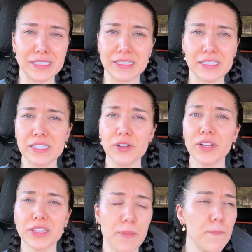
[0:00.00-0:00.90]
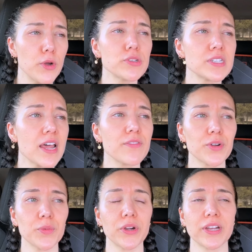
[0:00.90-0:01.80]
still get the most out of our
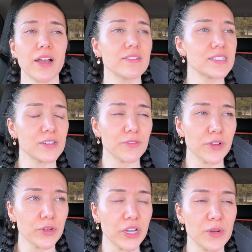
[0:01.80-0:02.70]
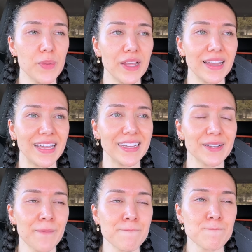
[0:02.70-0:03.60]
workouts, still feel good, but like,
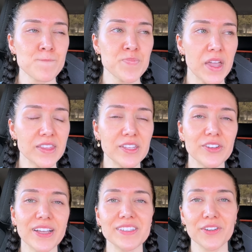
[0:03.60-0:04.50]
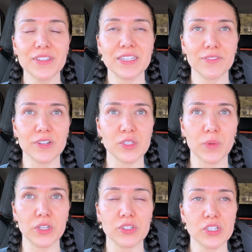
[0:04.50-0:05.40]
I think you guys know the difference
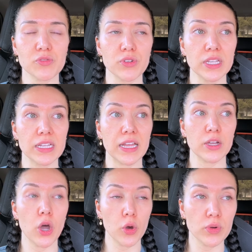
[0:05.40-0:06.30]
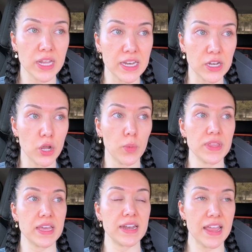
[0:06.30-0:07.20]
when you're just really like hone in and
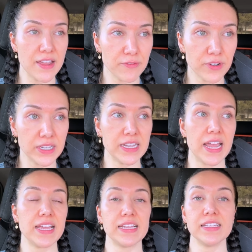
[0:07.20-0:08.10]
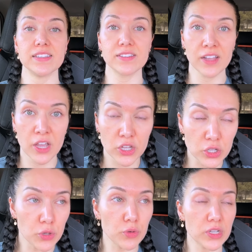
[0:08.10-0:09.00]
knowing that every day is
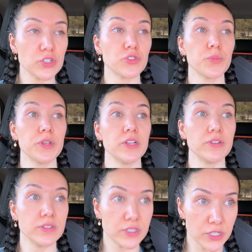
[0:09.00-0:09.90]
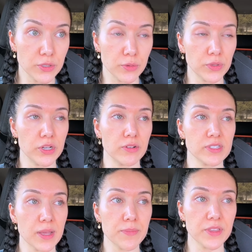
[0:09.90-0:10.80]
you contributing to,
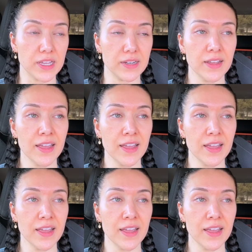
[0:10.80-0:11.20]
something.